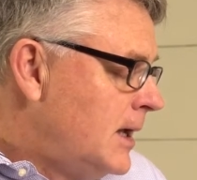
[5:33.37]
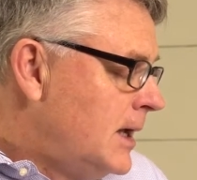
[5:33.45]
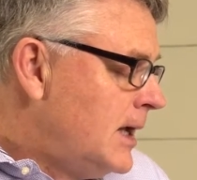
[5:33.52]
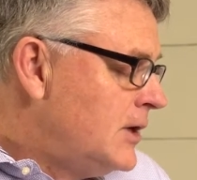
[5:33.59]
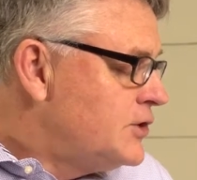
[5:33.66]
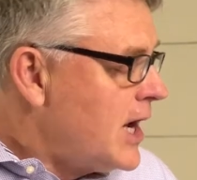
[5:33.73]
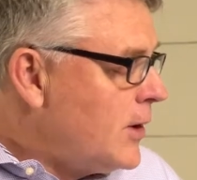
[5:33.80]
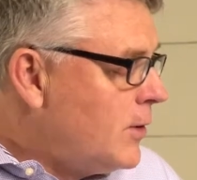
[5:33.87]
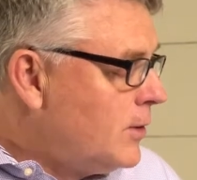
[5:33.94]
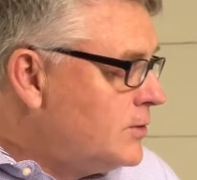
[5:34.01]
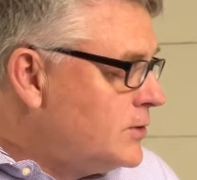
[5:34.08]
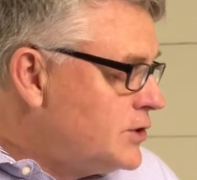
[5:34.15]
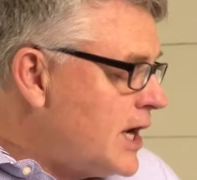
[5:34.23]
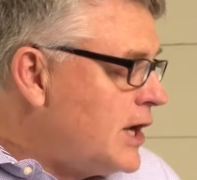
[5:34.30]
And
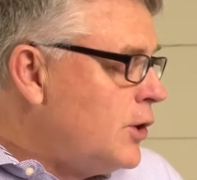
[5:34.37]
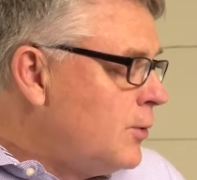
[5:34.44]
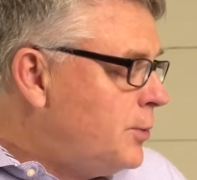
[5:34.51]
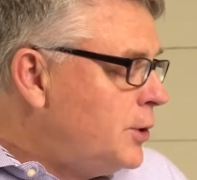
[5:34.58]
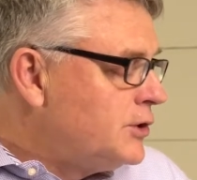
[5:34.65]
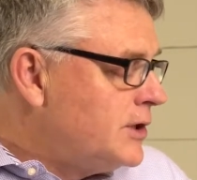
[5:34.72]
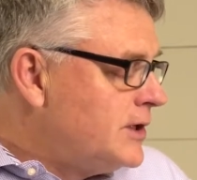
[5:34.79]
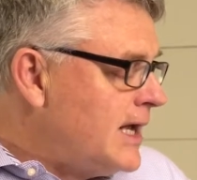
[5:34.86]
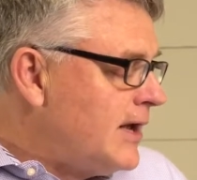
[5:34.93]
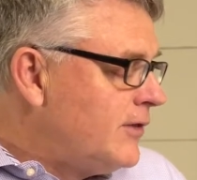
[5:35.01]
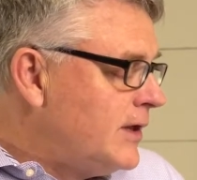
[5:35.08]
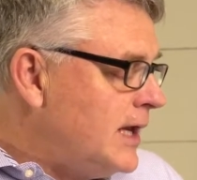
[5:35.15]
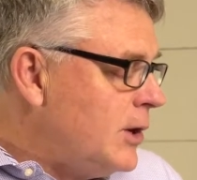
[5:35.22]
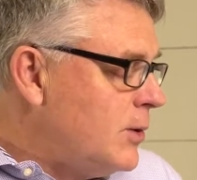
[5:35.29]
Jehu put to
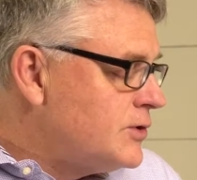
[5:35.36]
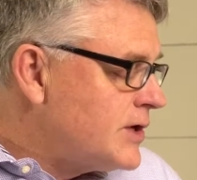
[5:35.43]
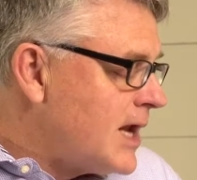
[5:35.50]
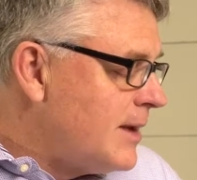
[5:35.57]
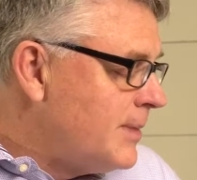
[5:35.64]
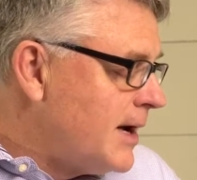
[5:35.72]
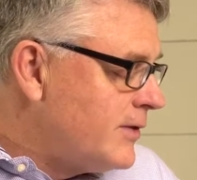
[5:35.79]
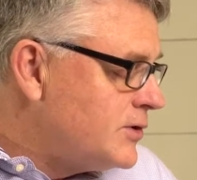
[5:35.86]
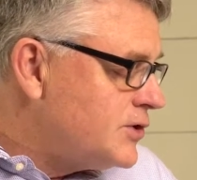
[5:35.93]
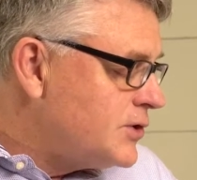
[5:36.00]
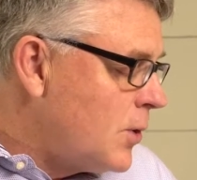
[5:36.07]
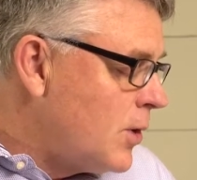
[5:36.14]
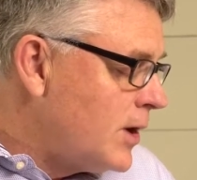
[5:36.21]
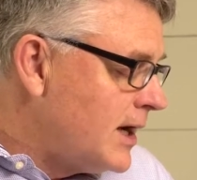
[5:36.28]
death any who escaped by the
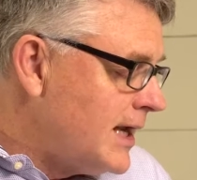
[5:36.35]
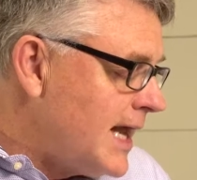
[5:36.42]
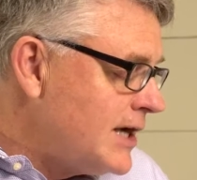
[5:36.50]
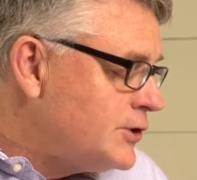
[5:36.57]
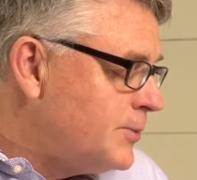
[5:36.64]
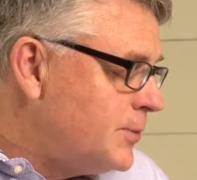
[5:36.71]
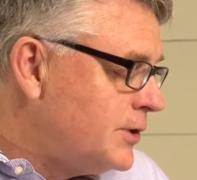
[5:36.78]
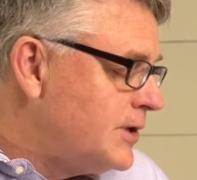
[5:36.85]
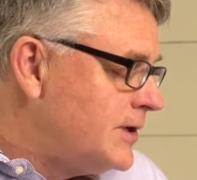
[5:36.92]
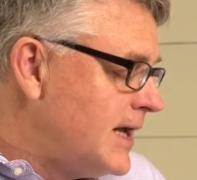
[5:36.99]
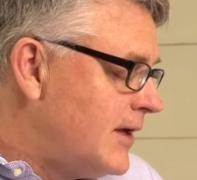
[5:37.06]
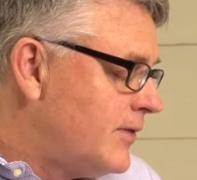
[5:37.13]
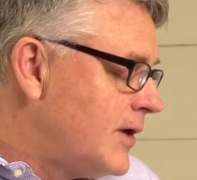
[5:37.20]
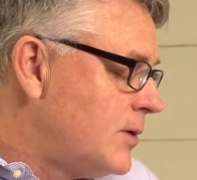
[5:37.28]
sword, and Elisha put to
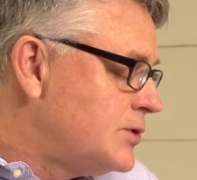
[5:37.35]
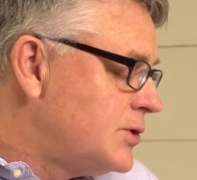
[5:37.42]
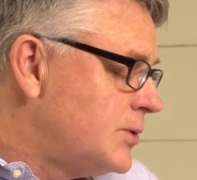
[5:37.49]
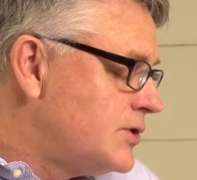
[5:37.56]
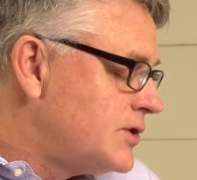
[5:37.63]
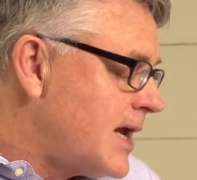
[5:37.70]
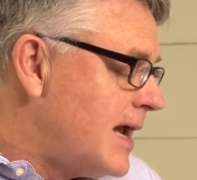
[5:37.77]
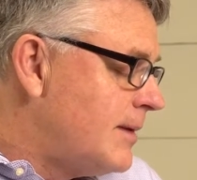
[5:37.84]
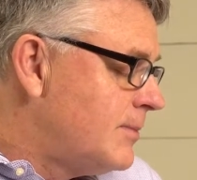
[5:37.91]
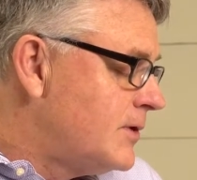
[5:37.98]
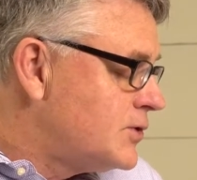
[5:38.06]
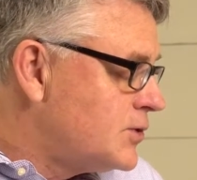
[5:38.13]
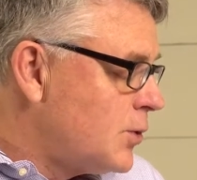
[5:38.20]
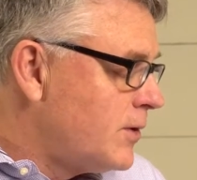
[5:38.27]
death those who escaped by
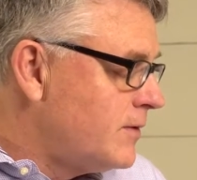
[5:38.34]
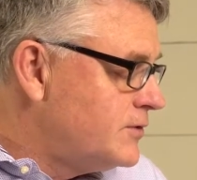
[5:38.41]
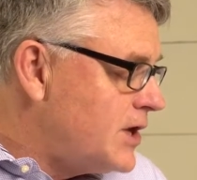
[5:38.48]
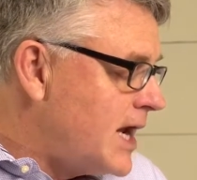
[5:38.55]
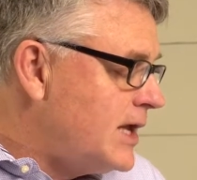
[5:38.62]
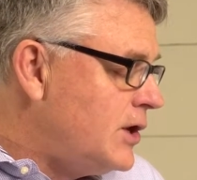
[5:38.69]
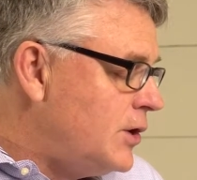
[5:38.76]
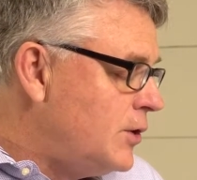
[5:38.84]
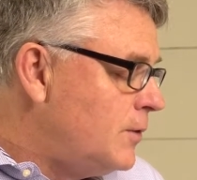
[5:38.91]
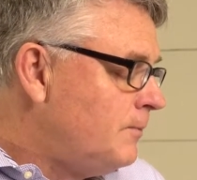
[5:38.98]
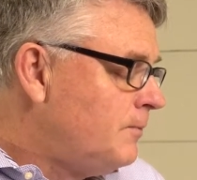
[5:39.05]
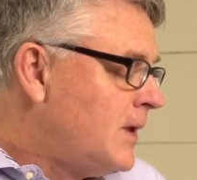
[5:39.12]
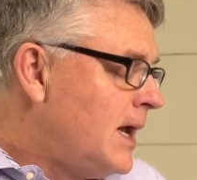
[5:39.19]
the sword of Jehu.